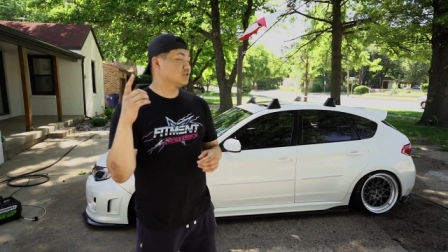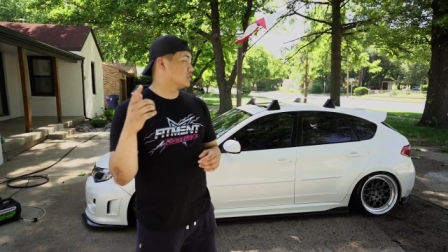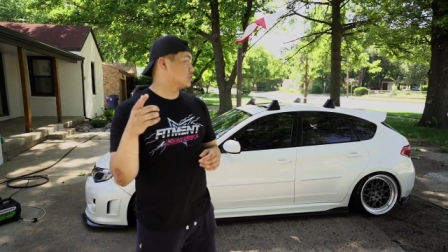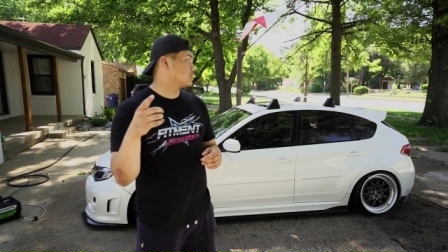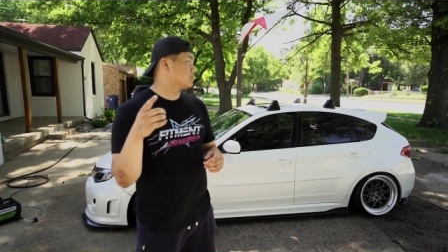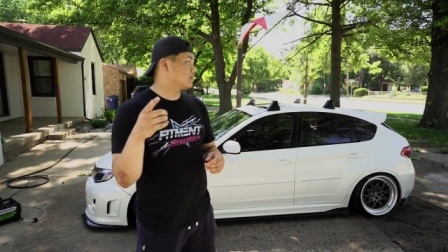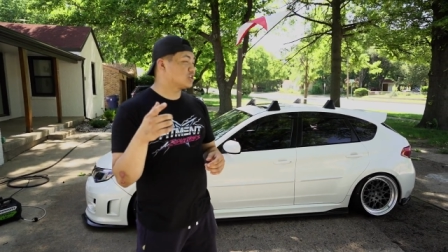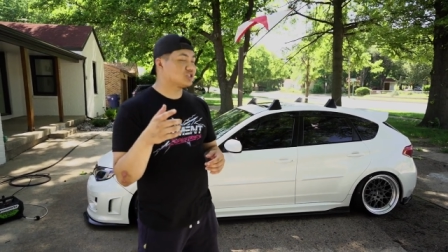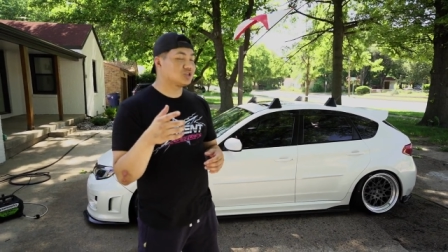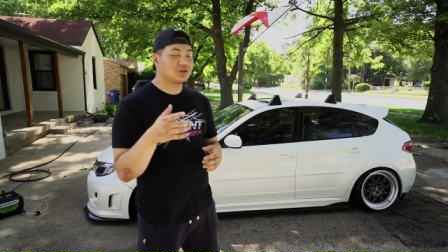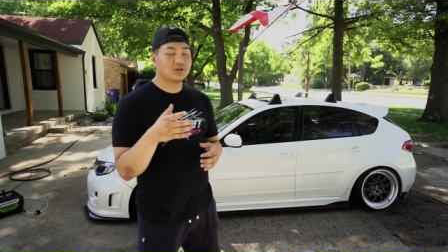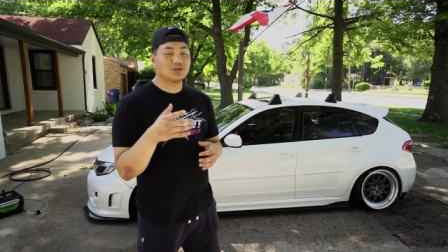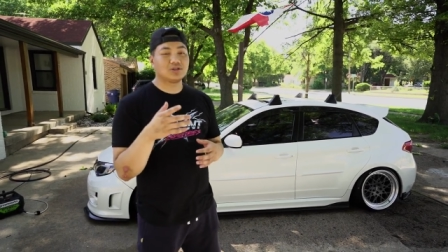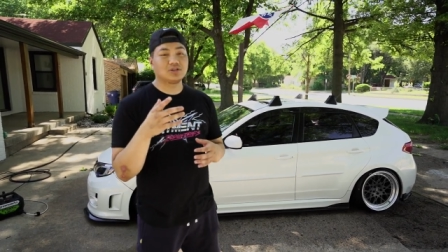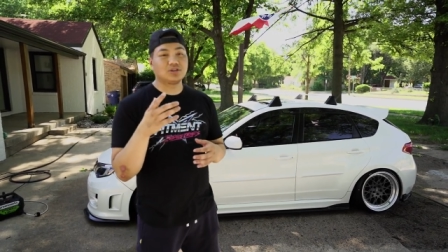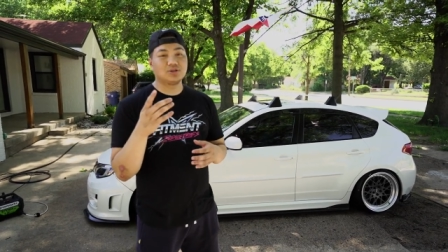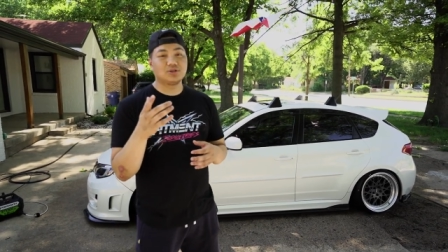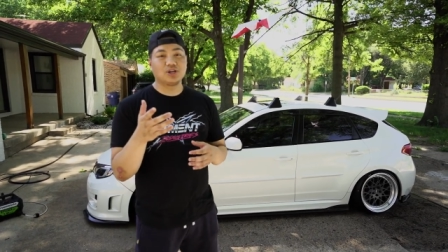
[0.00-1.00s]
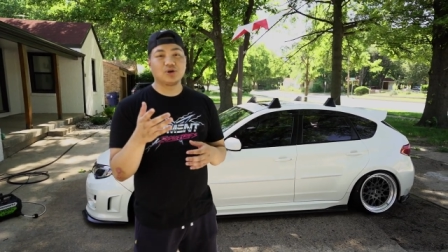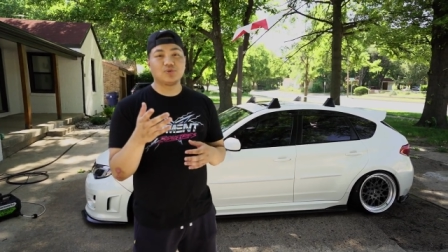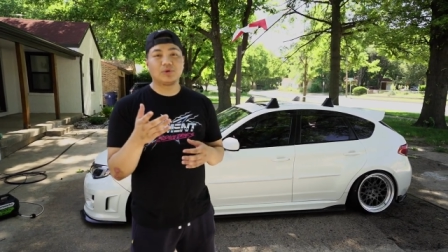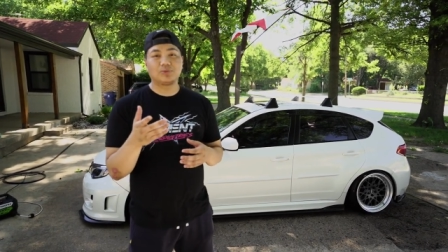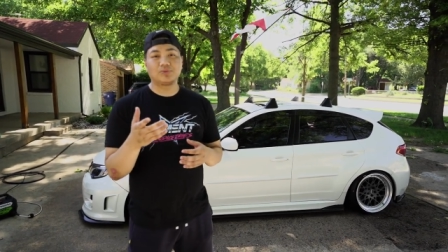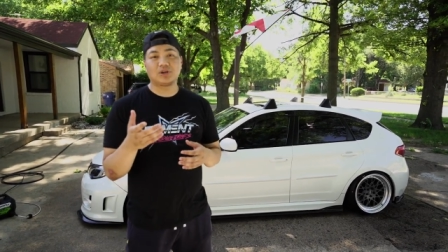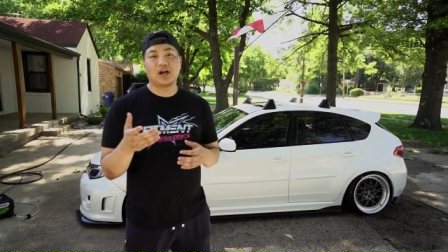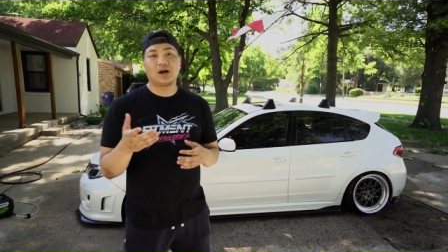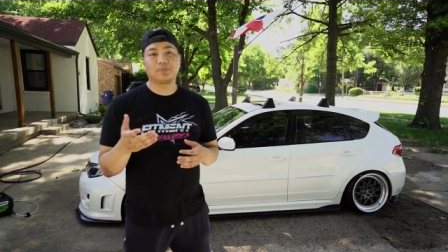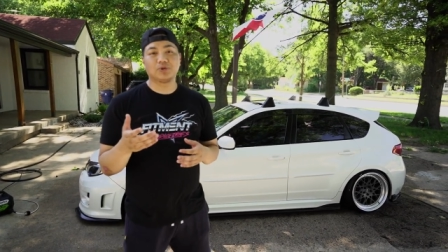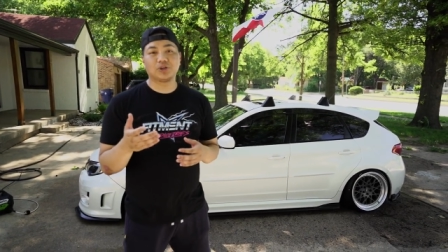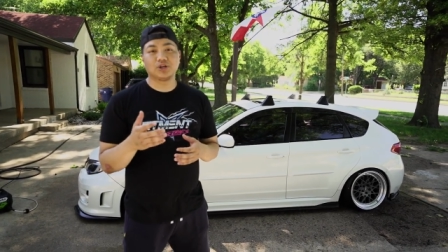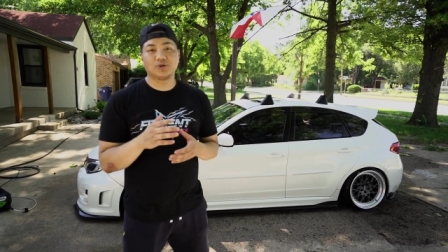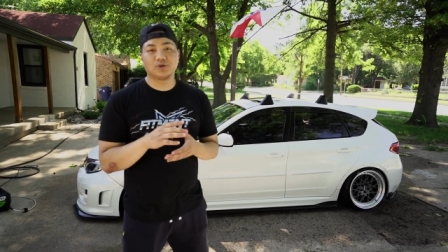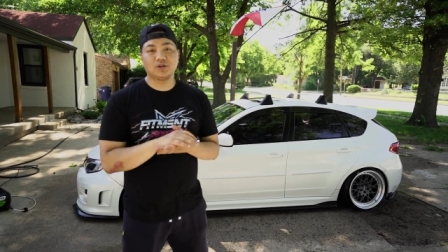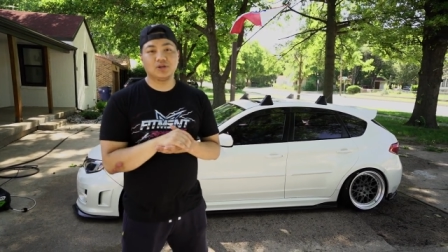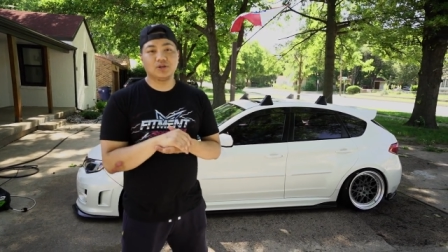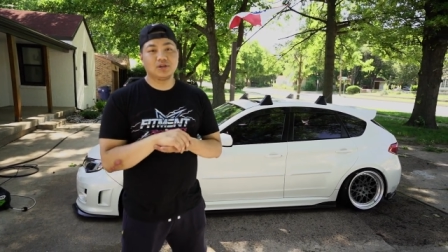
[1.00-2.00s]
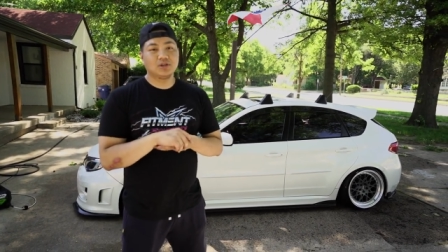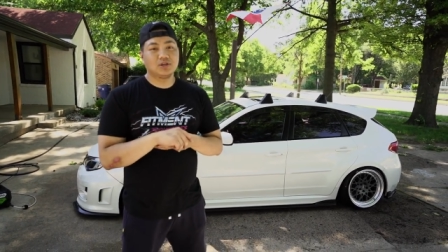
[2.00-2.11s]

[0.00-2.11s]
just to make sure you know when we upload.